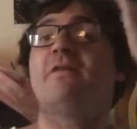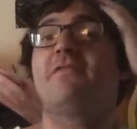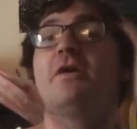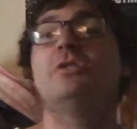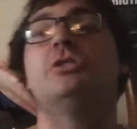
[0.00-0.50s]
my
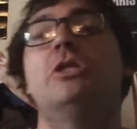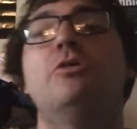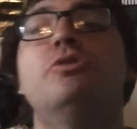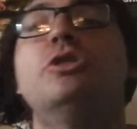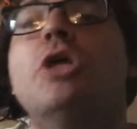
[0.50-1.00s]
friends, and
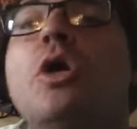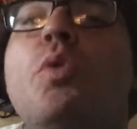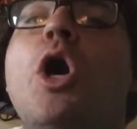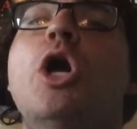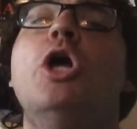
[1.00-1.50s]
he was like,
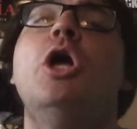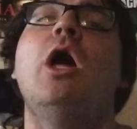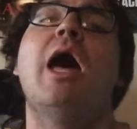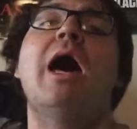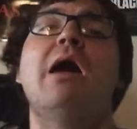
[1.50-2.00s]
well,
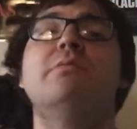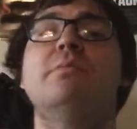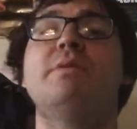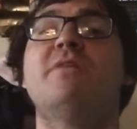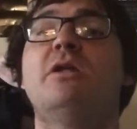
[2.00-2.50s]
I
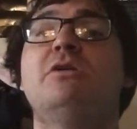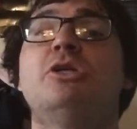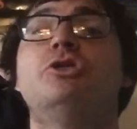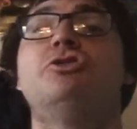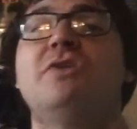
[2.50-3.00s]
won't be around you
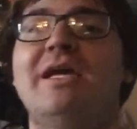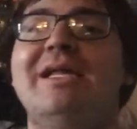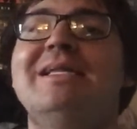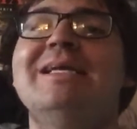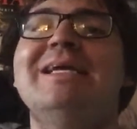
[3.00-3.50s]
because you're
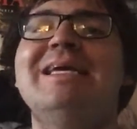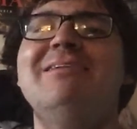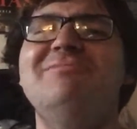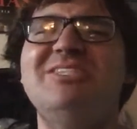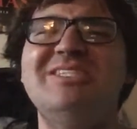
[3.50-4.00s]
drinking.
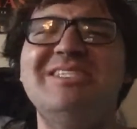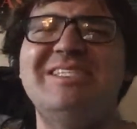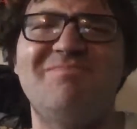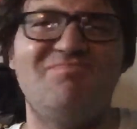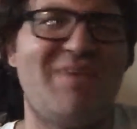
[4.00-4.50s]
He was
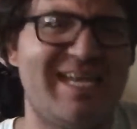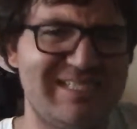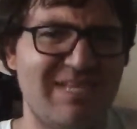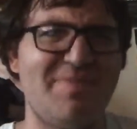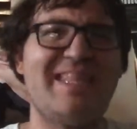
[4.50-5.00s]
just
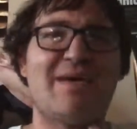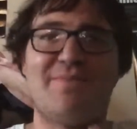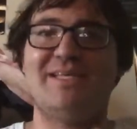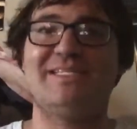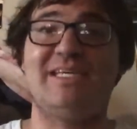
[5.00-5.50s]
basically being like a
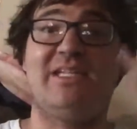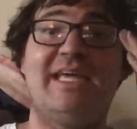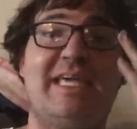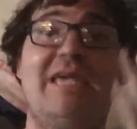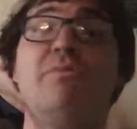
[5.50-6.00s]
buzzkill.
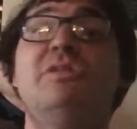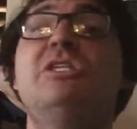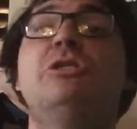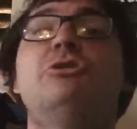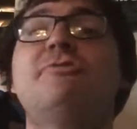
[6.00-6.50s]
Like, he
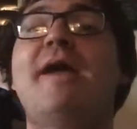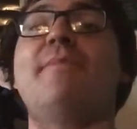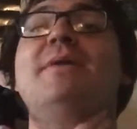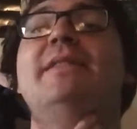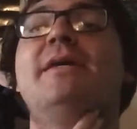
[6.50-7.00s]
wasn't going to try
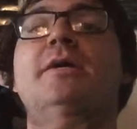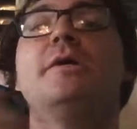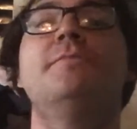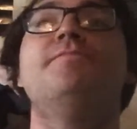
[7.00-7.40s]
and be there,